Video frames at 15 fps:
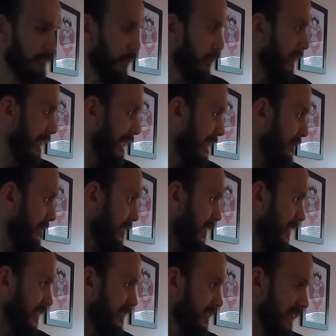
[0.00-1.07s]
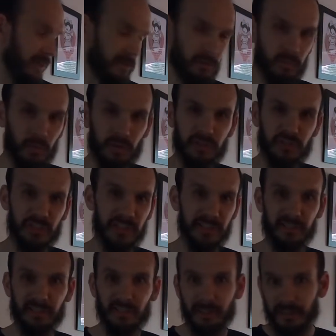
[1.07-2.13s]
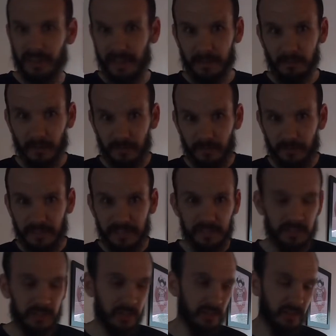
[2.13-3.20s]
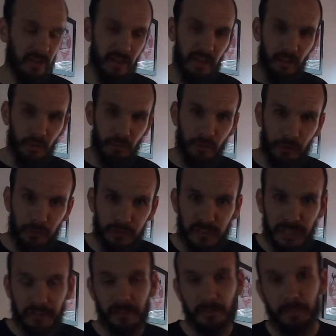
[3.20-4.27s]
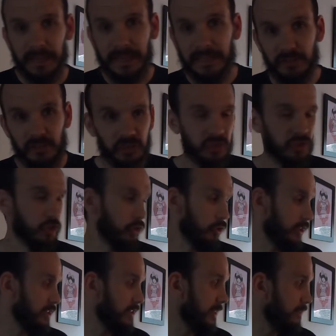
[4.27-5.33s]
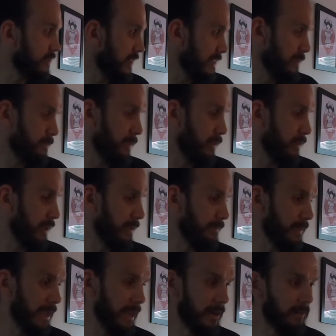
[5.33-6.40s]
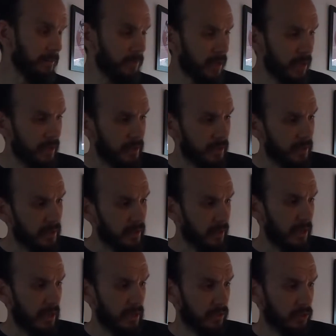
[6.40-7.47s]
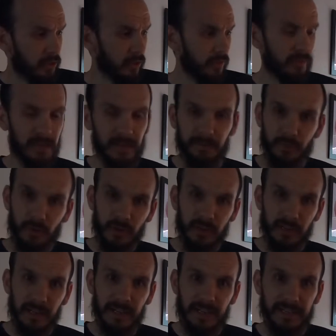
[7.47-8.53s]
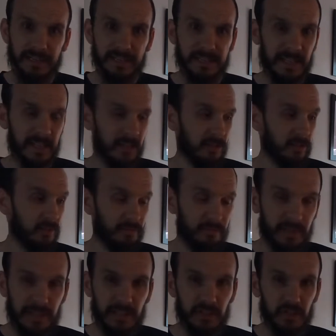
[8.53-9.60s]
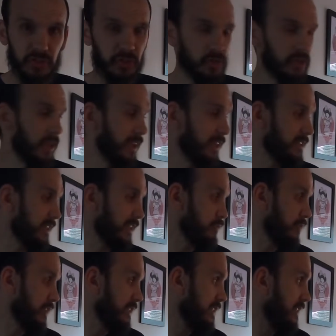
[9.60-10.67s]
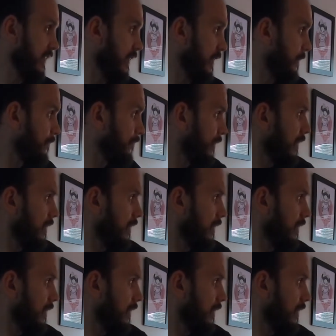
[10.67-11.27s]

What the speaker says: boil it, cut it, wash it, cook it, whatever I need to do, throw it all together on a plate and just enjoy. So I'm starting to build it up now. The cauliflower and broccoli has now finished cooking, so that's ready to go.